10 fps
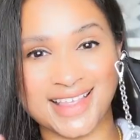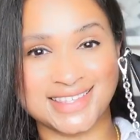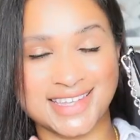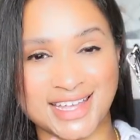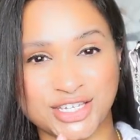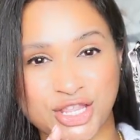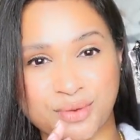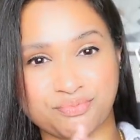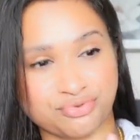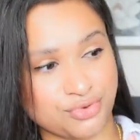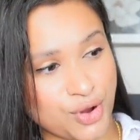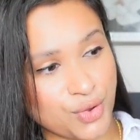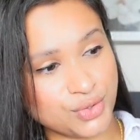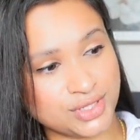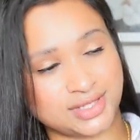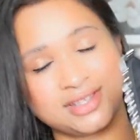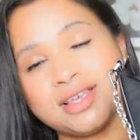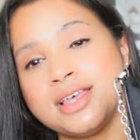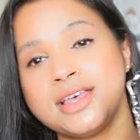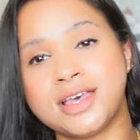let's get to the pros.
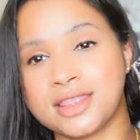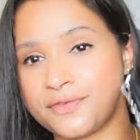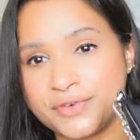The